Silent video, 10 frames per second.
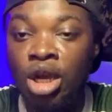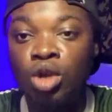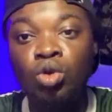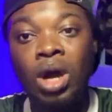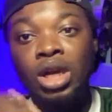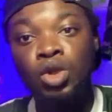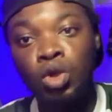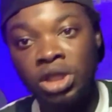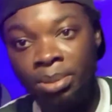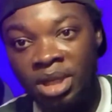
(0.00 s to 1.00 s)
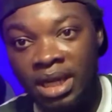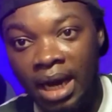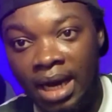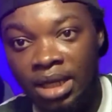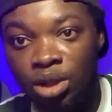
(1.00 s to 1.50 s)
to other social media
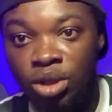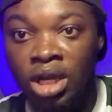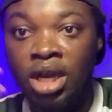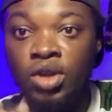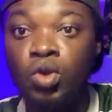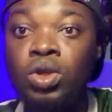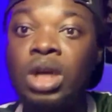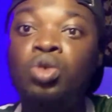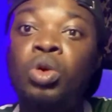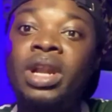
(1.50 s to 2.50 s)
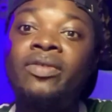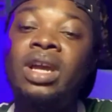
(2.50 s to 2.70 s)
handles so that whenever